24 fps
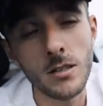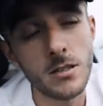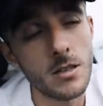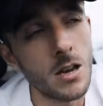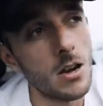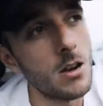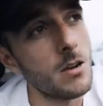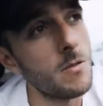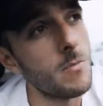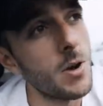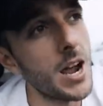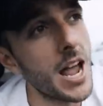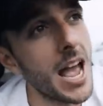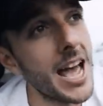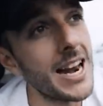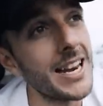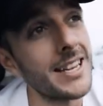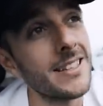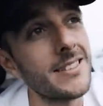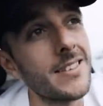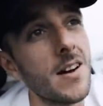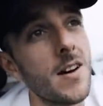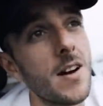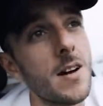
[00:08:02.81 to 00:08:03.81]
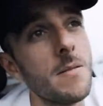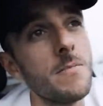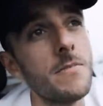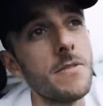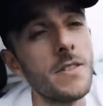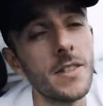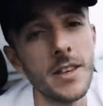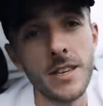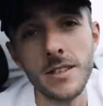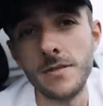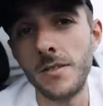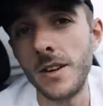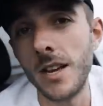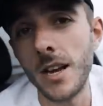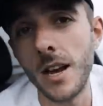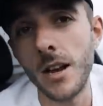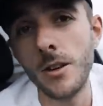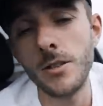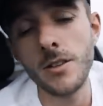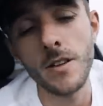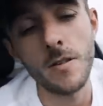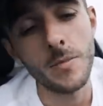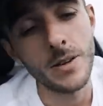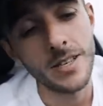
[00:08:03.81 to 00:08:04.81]
So my edit time for these
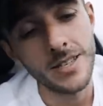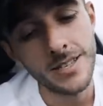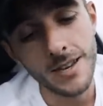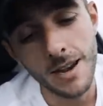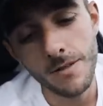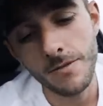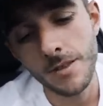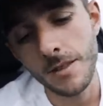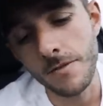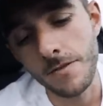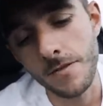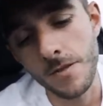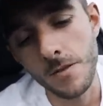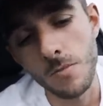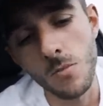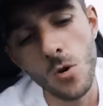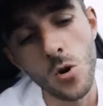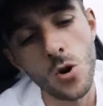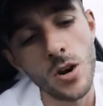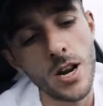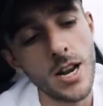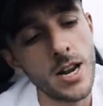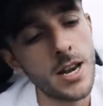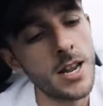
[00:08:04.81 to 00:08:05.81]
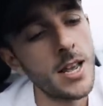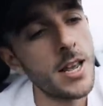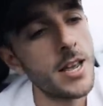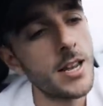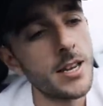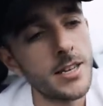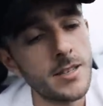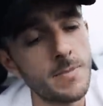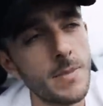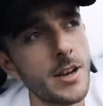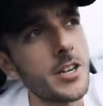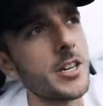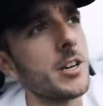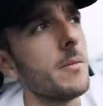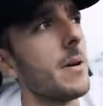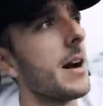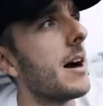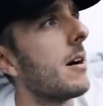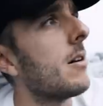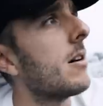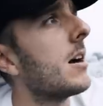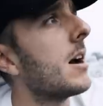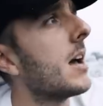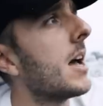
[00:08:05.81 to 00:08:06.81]
videos, I've been saving them for the morning, smashing them
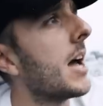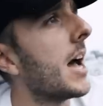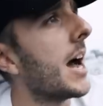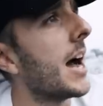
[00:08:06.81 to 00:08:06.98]
out,